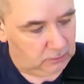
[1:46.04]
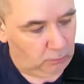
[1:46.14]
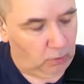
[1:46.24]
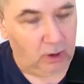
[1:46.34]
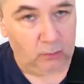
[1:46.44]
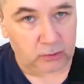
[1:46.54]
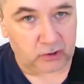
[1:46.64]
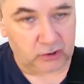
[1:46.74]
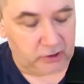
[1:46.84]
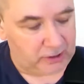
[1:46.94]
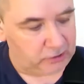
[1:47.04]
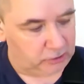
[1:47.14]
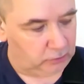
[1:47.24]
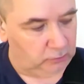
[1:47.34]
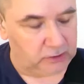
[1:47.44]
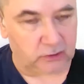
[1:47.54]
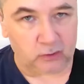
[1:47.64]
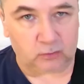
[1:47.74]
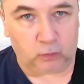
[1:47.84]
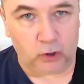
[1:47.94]
And what I would suggest you do is
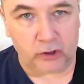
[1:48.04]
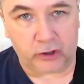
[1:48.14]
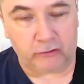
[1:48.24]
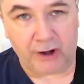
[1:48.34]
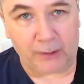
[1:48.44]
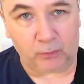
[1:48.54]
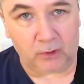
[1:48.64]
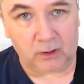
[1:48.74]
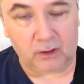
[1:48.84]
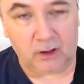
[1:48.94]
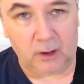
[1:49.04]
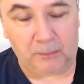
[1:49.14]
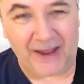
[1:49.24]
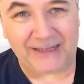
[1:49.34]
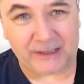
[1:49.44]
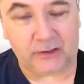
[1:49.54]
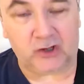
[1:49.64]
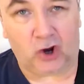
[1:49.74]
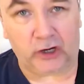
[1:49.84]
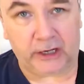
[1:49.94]
just work around a
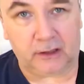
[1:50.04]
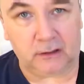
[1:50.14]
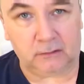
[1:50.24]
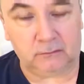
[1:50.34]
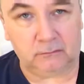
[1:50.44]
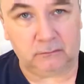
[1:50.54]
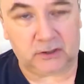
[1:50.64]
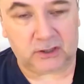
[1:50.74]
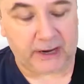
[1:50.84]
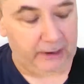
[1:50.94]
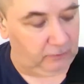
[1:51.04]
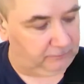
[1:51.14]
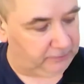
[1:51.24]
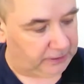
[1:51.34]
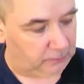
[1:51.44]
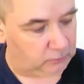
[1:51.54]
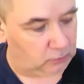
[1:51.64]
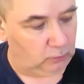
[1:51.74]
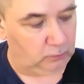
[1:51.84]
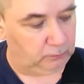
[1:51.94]
pentatonic scale for now.
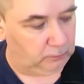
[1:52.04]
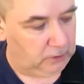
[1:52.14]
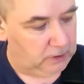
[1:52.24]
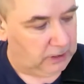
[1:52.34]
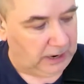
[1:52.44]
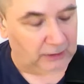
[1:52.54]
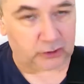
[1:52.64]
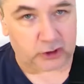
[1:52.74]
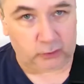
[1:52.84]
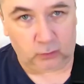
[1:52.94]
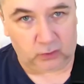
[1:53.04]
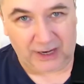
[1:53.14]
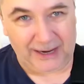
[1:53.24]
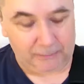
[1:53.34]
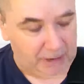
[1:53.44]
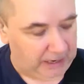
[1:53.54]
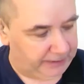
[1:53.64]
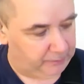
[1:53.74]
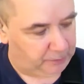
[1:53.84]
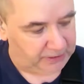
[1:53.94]
So I'll choose A
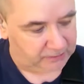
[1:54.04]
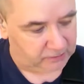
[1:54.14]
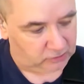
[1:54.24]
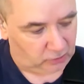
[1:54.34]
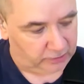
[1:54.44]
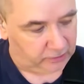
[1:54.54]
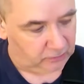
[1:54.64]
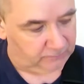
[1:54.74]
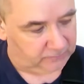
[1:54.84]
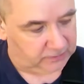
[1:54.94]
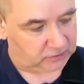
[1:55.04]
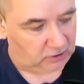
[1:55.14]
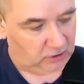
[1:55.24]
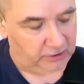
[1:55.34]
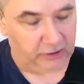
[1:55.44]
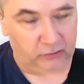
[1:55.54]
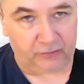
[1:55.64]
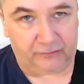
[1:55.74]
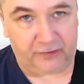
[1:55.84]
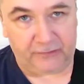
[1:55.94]
minor pentatonic starting on
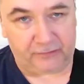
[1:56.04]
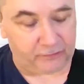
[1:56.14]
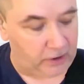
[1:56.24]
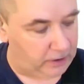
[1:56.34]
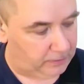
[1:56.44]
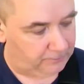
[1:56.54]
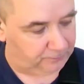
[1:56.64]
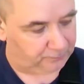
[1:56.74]
the 5th fret.